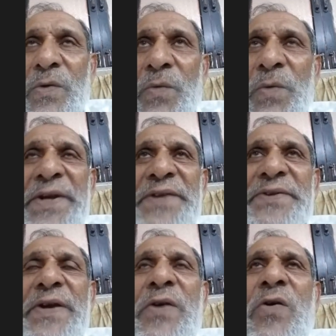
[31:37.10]
what is the
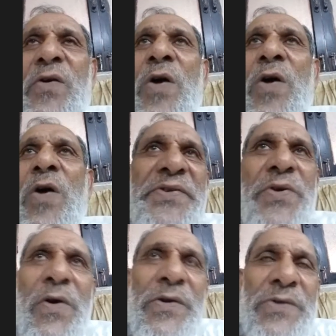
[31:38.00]
commonest
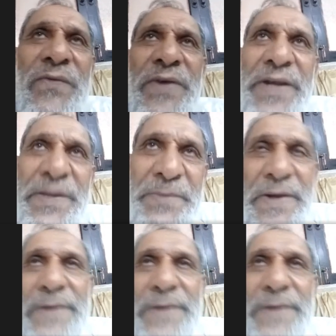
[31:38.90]
cause of anemia?